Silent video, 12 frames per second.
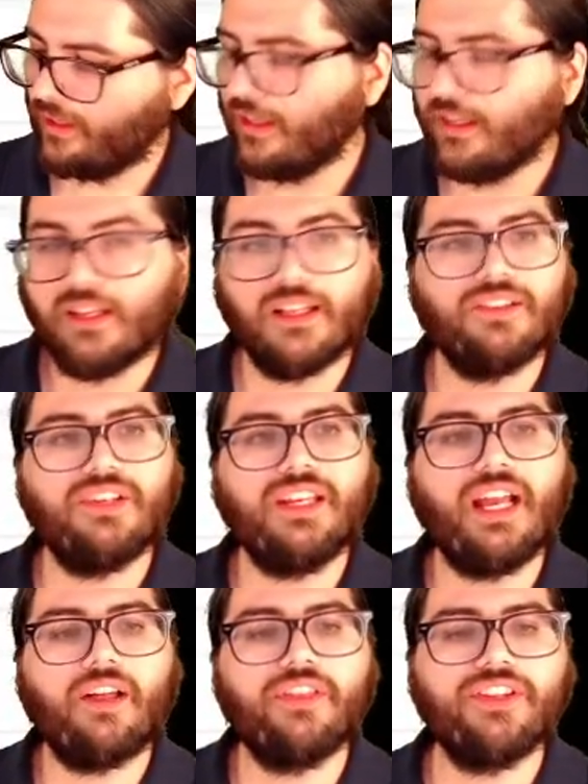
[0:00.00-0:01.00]
Let's see
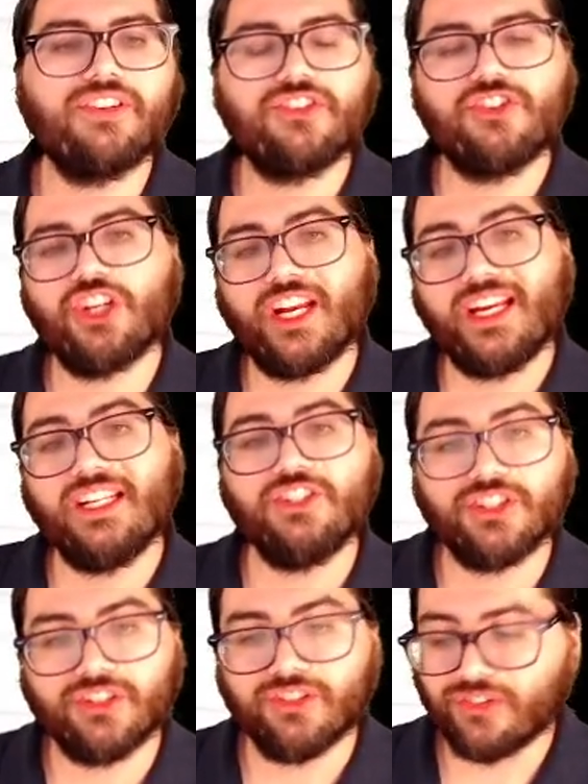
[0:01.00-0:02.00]
how this
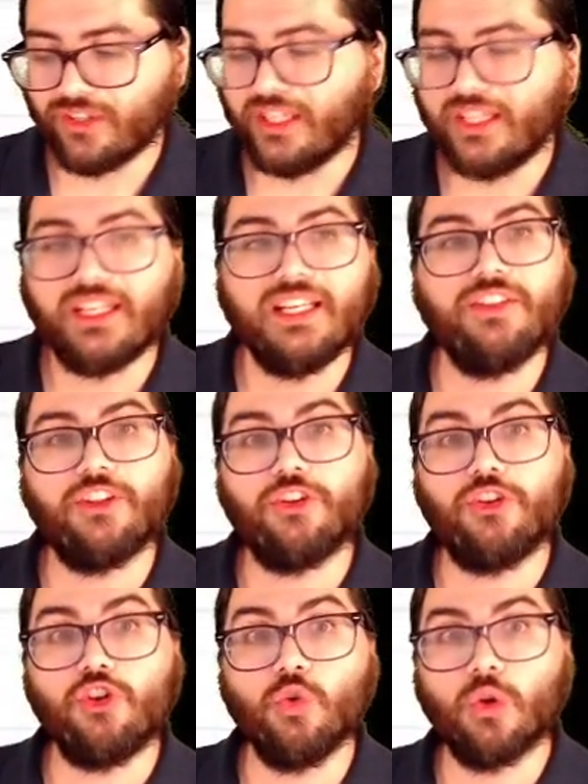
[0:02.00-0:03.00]
changes in the
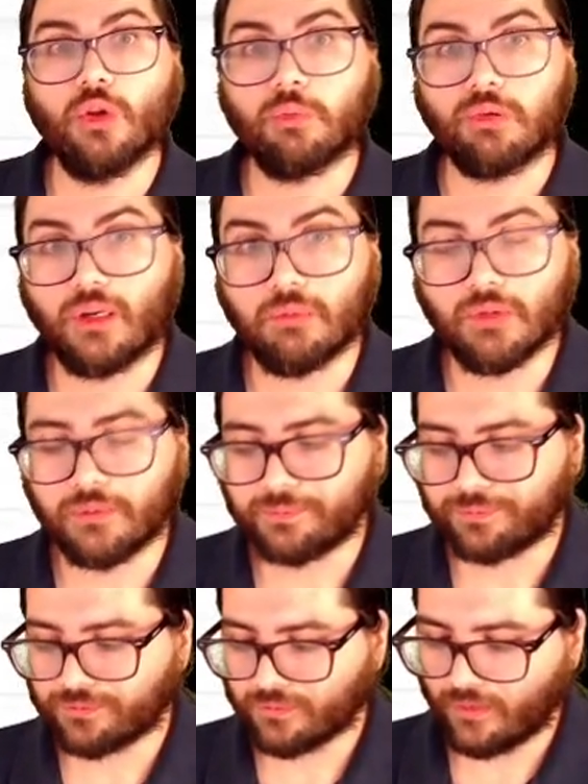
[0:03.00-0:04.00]
dual problem.
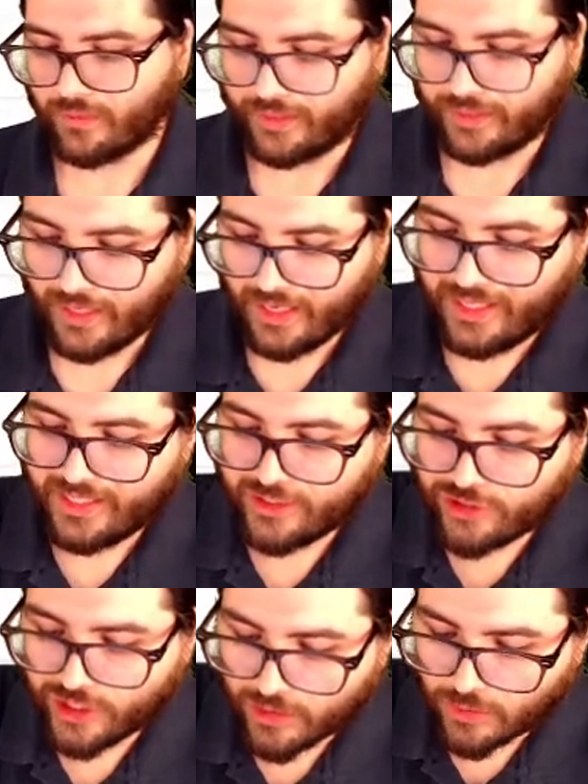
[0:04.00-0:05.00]
In
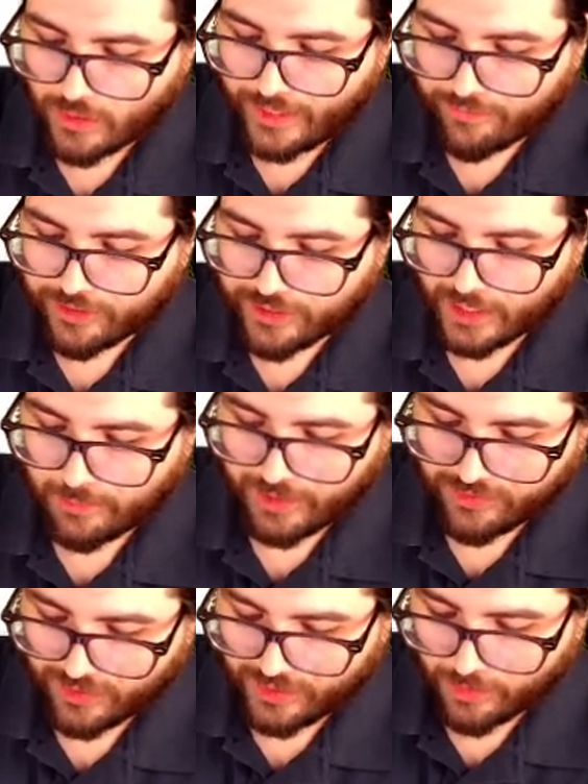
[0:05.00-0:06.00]
general, every time I
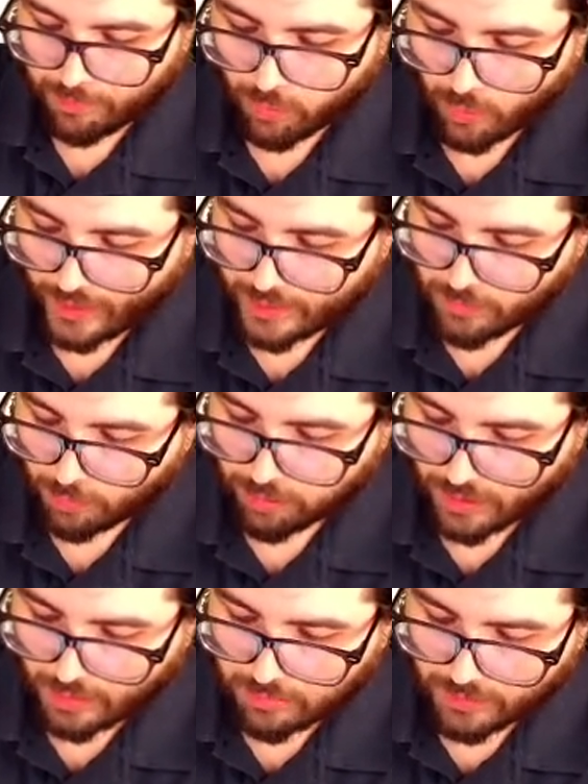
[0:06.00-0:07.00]
say the primal
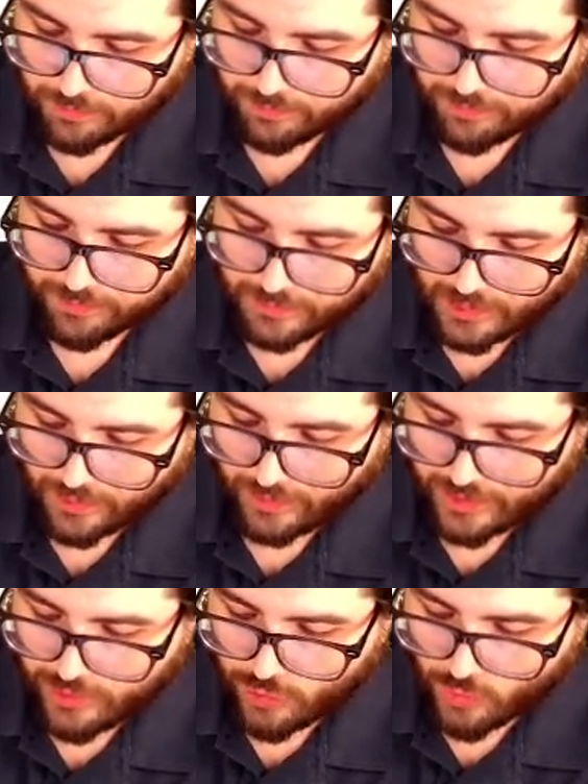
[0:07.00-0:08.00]
problem, right,
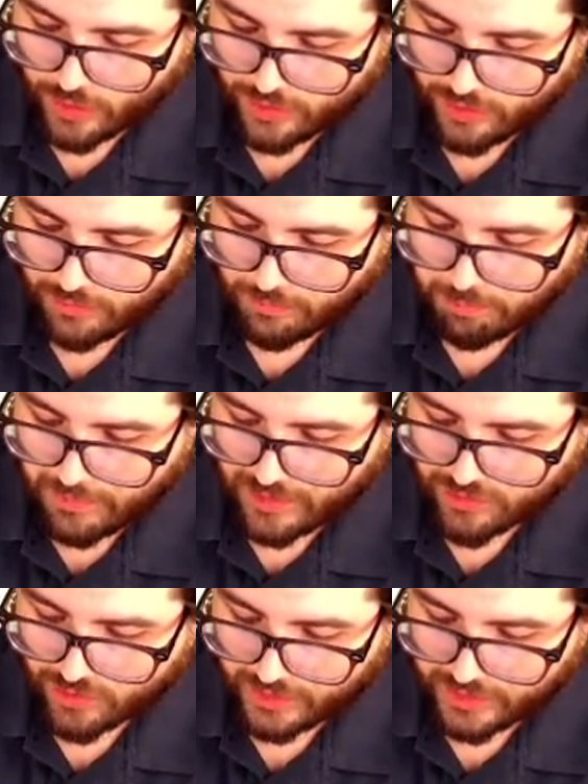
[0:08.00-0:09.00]
you can
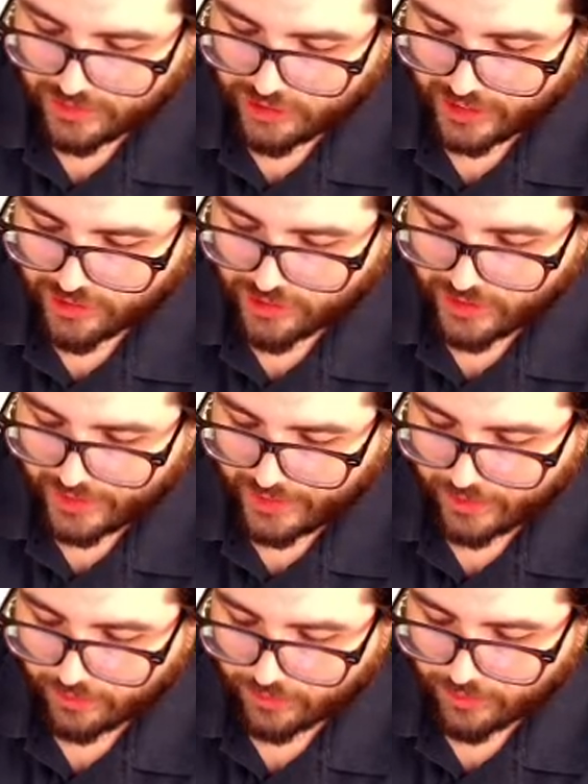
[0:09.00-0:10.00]
mentally change that
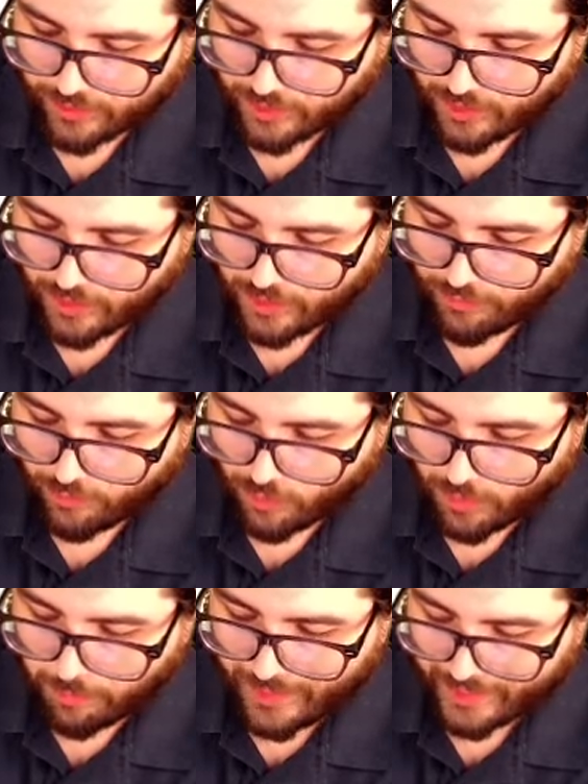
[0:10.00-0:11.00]
out for a
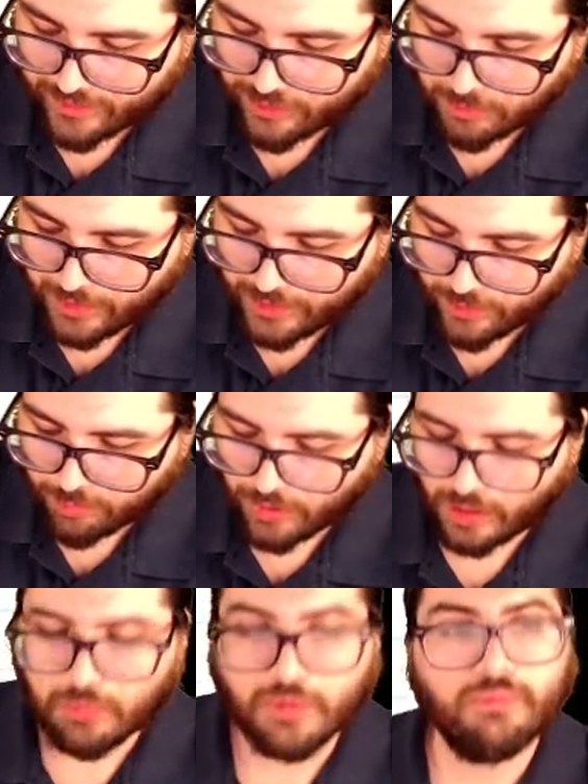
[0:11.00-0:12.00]
maximized
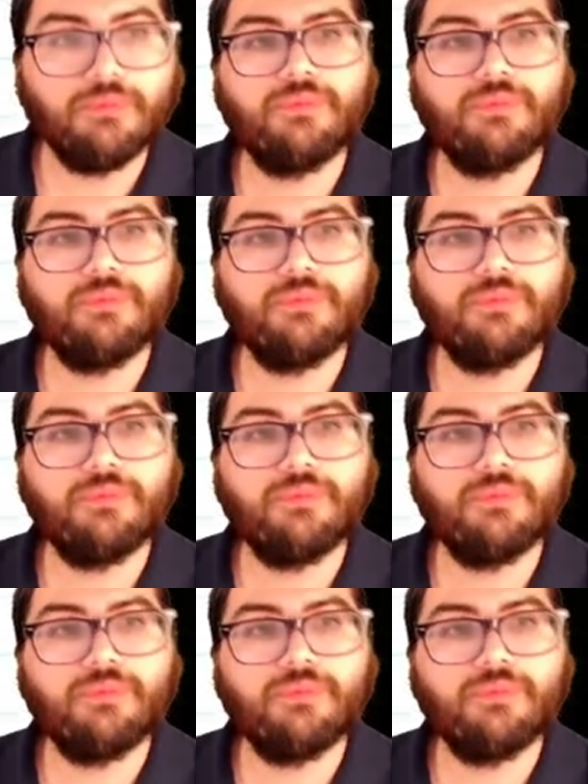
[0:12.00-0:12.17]
problem.